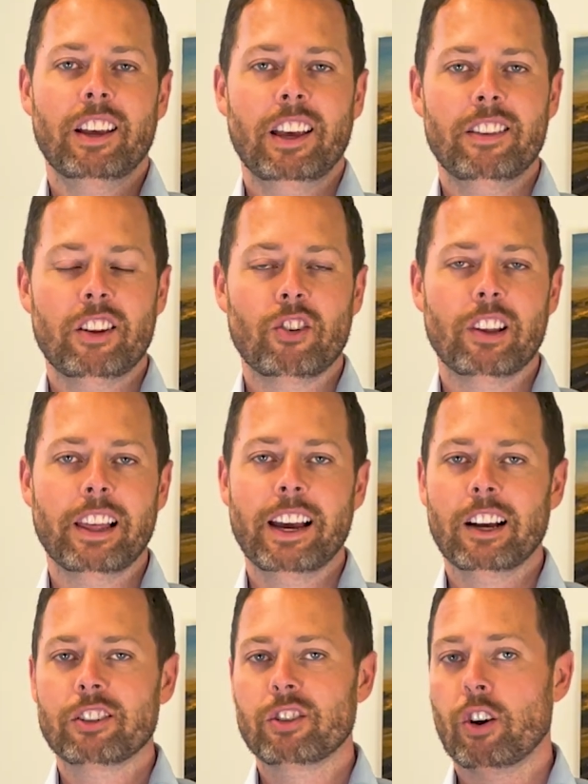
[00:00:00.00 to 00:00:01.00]
and then
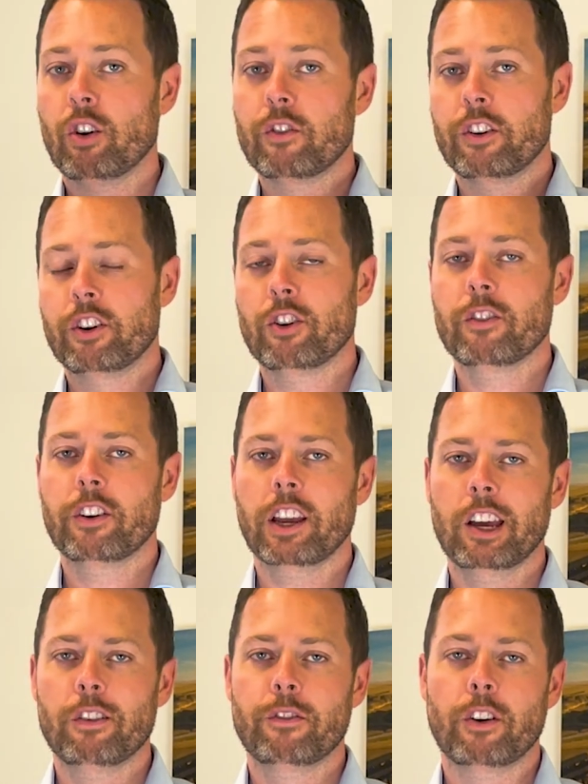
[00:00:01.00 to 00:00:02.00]
relax over and over
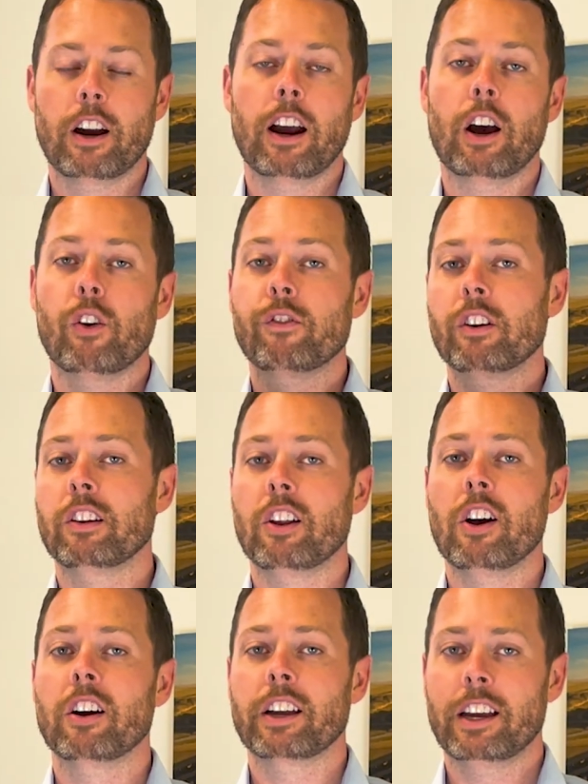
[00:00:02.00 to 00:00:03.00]
again for however
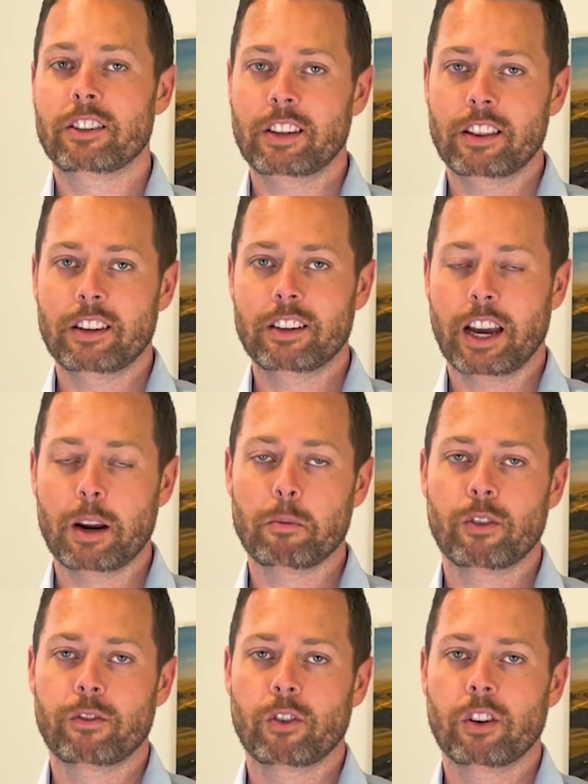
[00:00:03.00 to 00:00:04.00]
long I set the
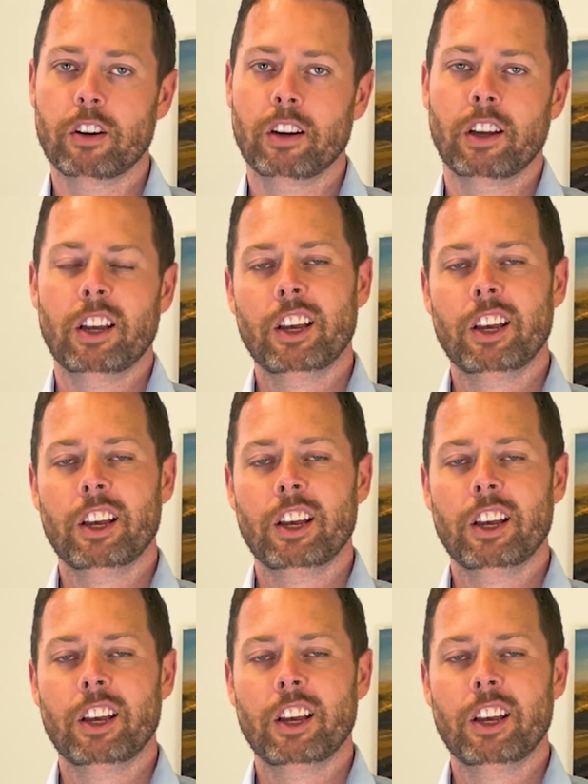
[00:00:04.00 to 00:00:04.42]
timer for.